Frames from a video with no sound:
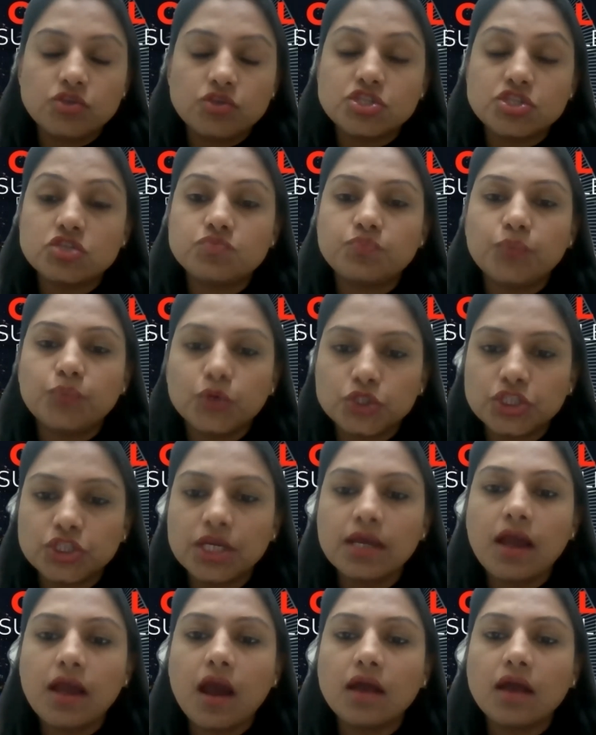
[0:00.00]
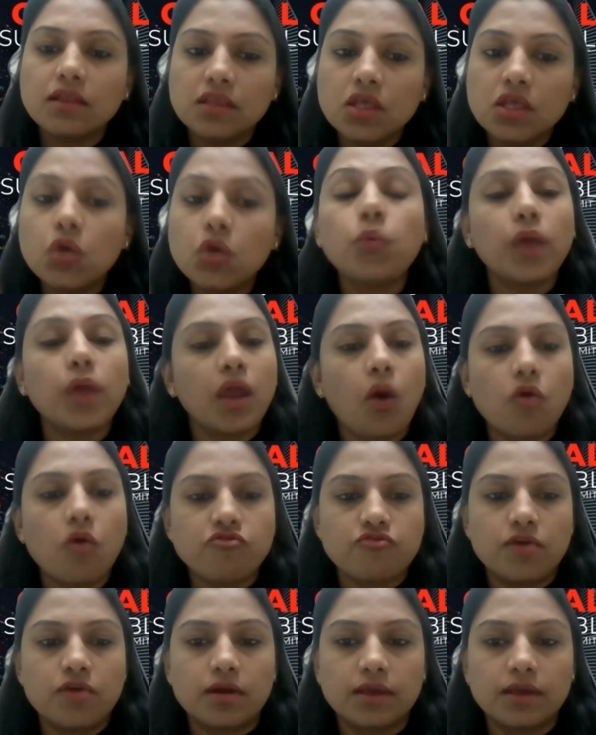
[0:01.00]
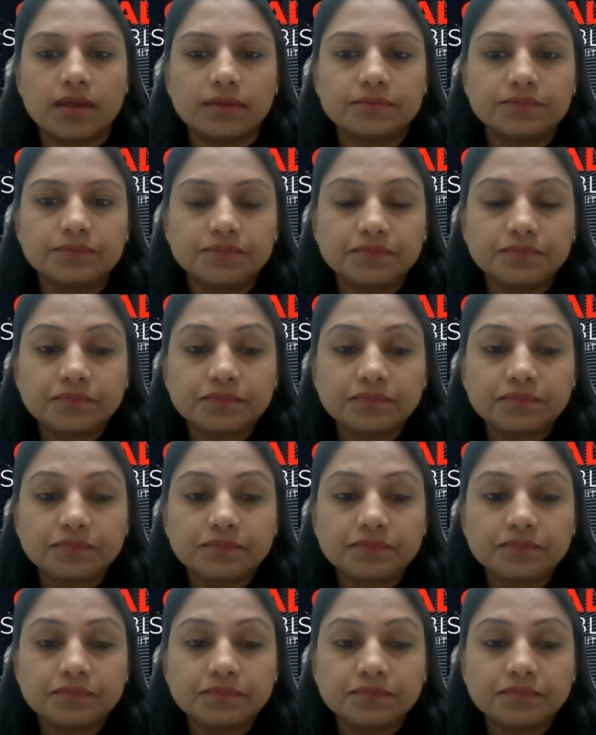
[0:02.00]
which is pushing a new way of working.